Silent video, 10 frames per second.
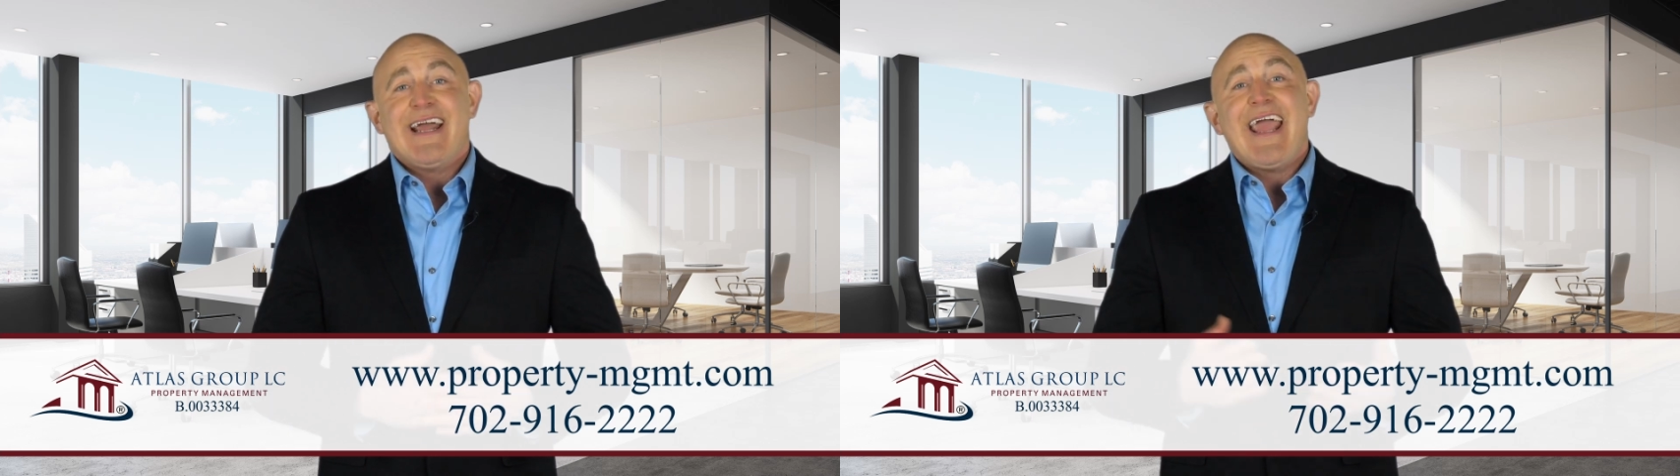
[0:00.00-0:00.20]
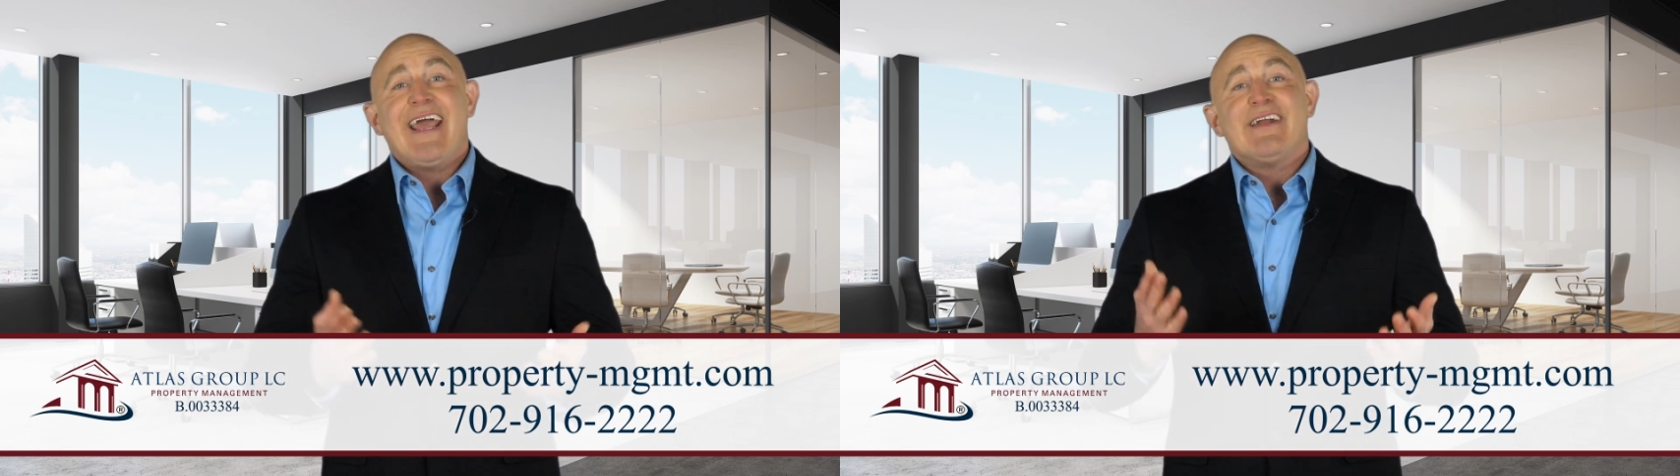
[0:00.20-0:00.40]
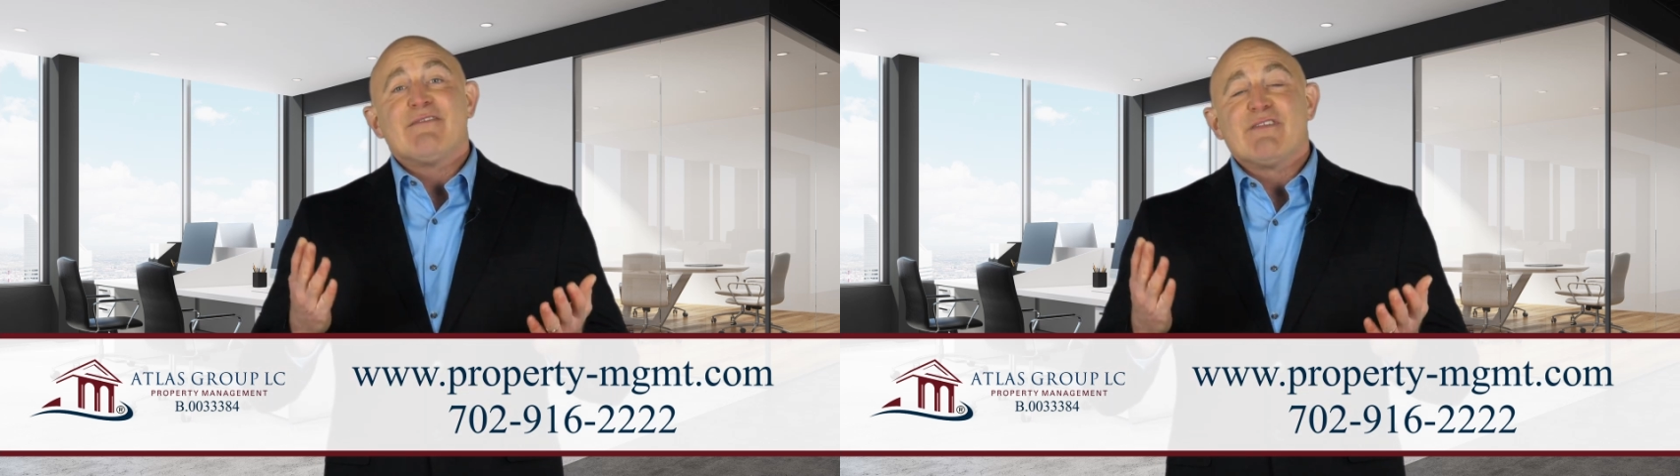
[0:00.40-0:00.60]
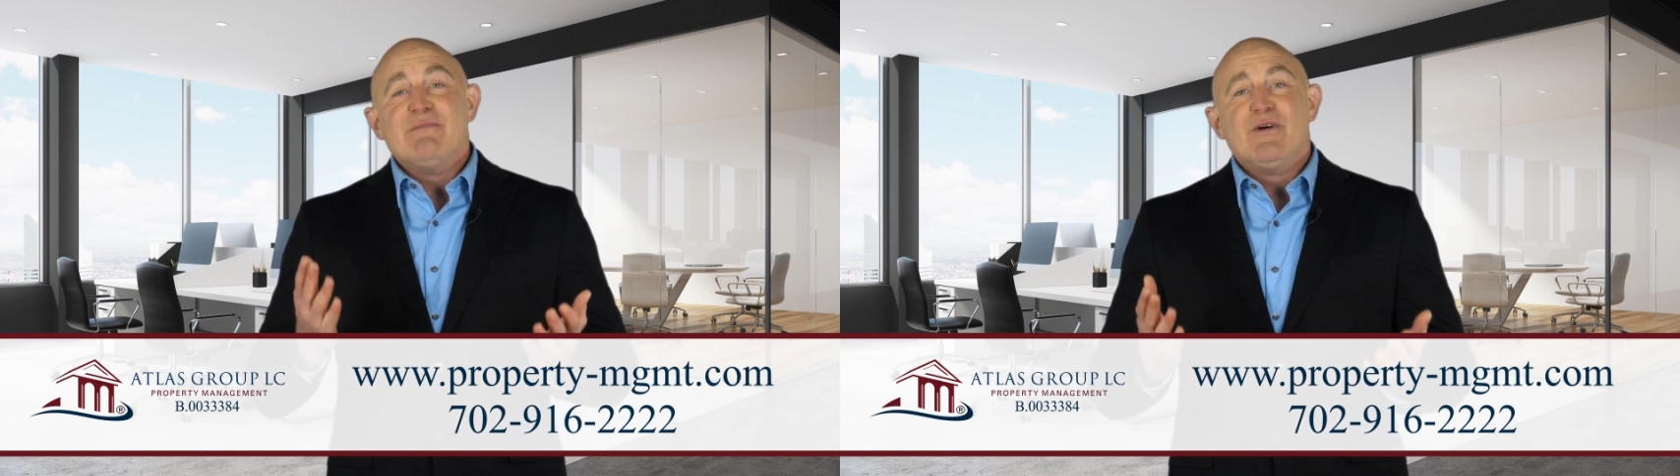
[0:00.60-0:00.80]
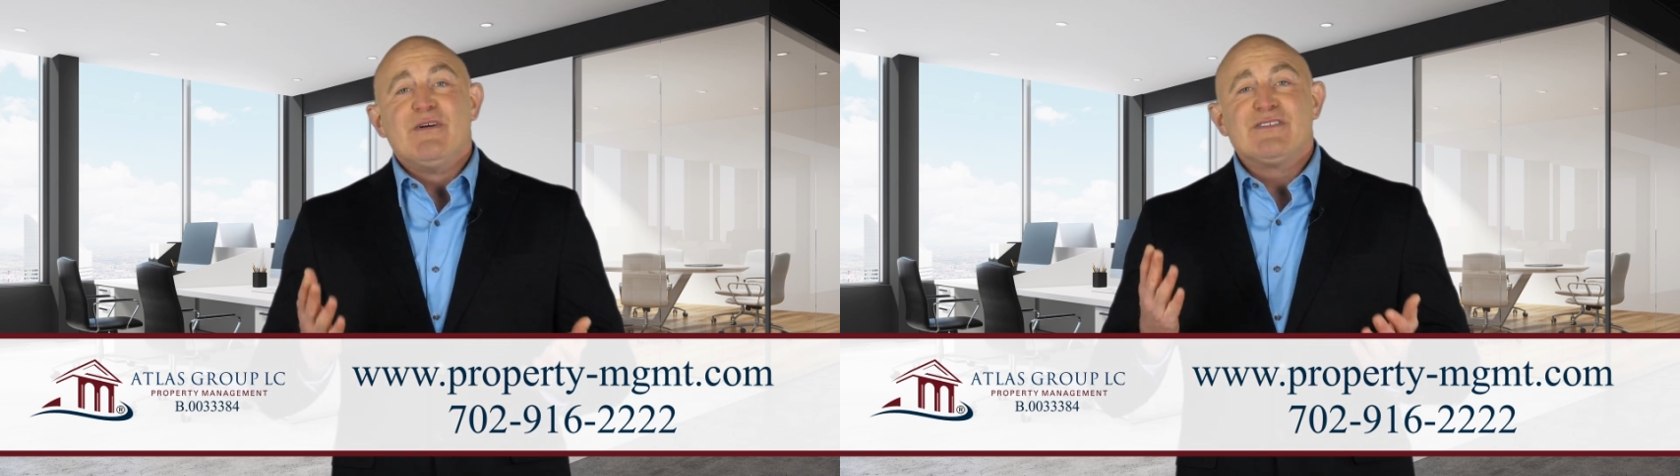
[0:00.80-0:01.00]
and
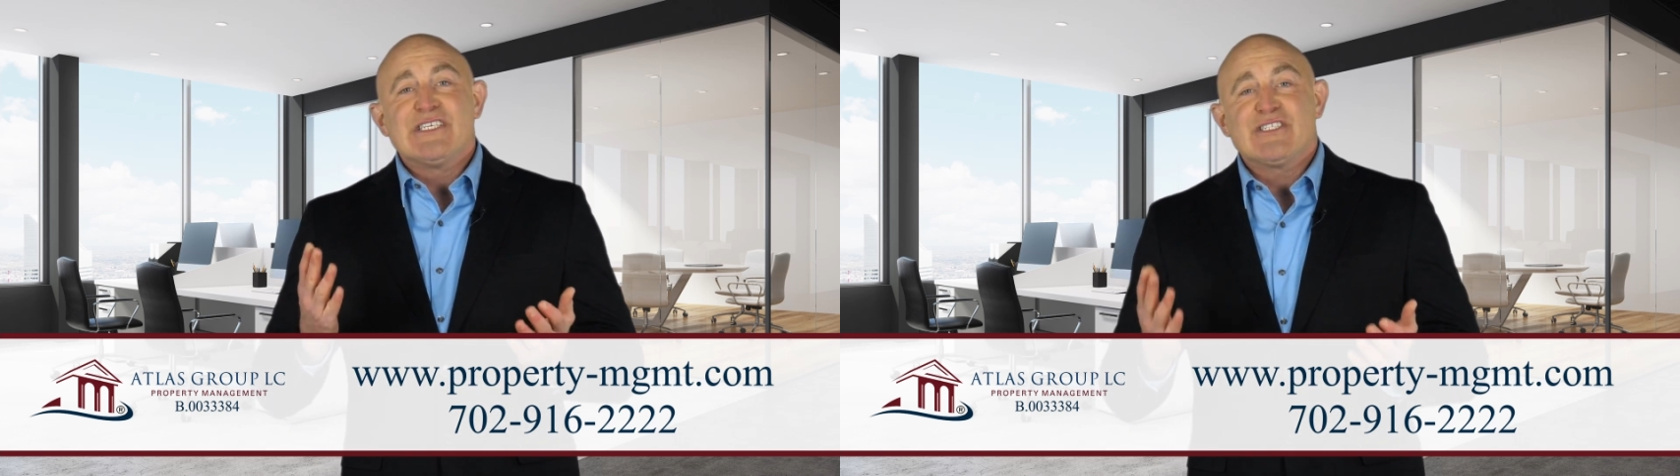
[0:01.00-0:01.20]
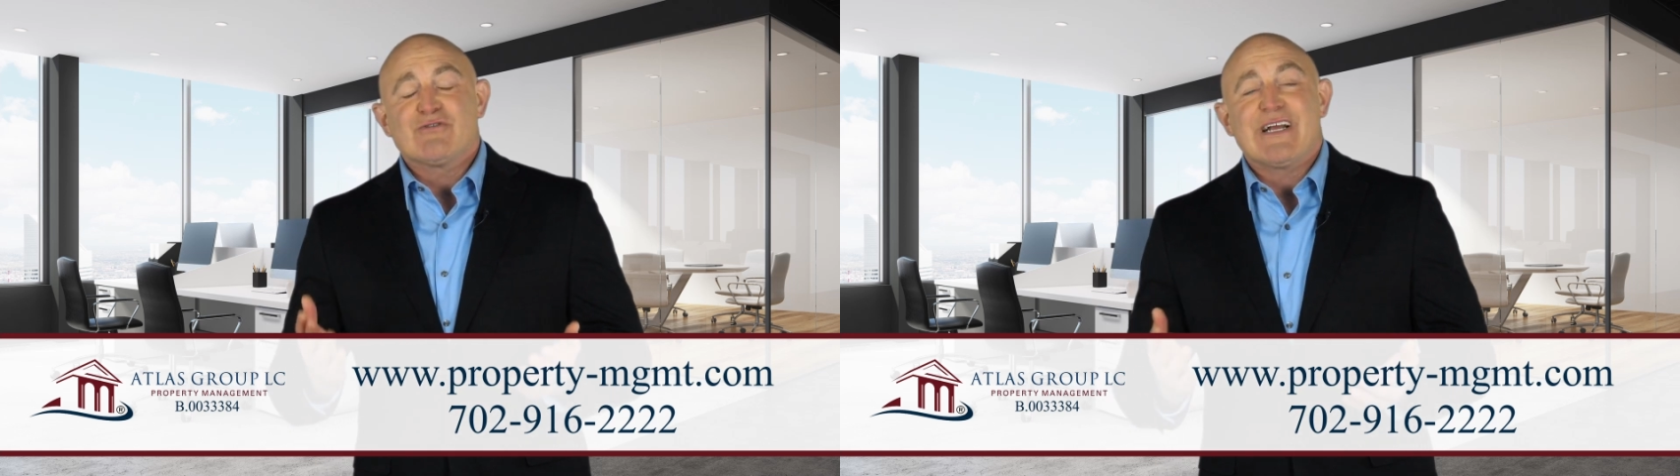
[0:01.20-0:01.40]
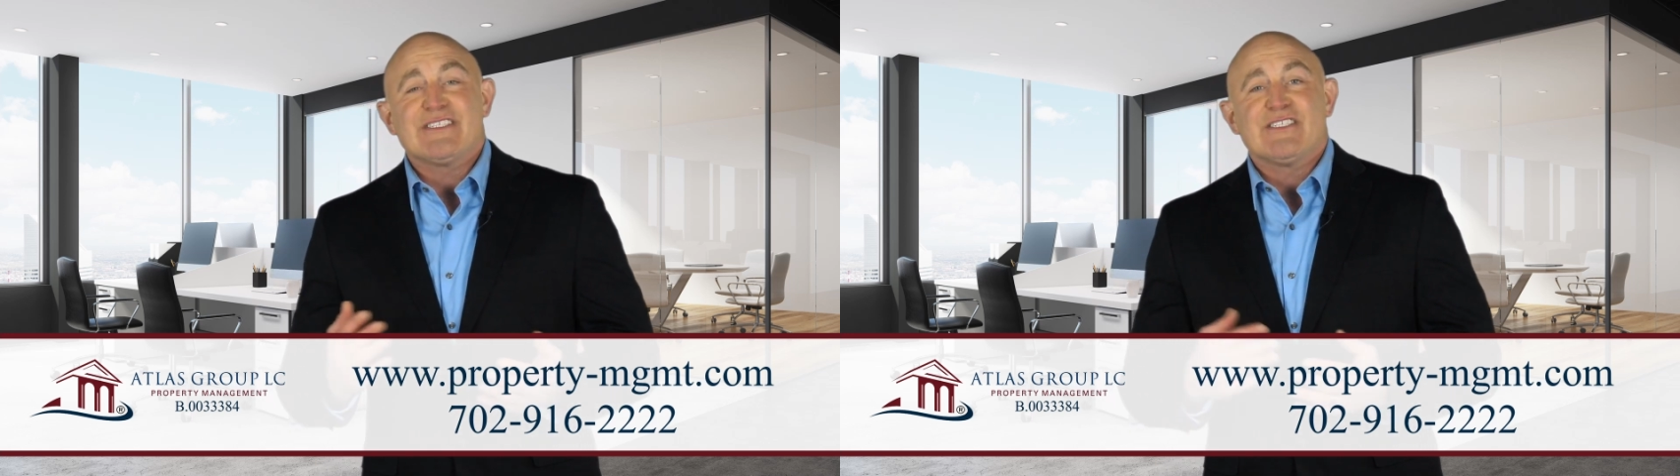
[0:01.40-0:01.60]
removes the stress